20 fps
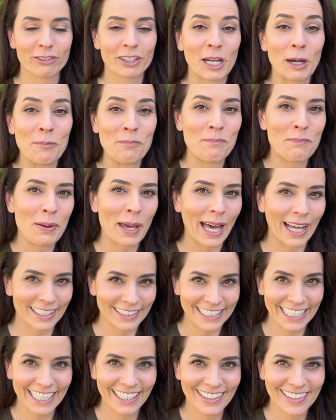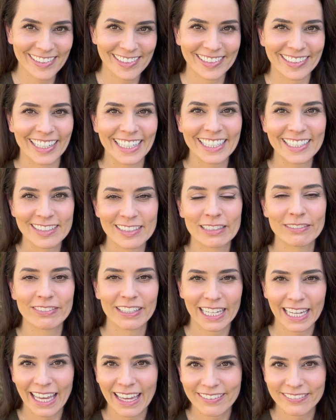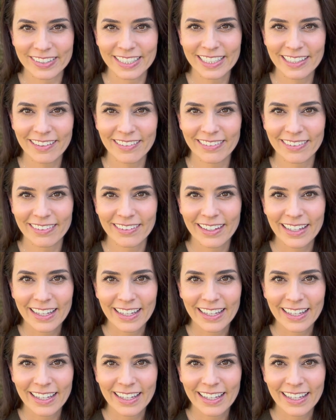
compelling scientific evidence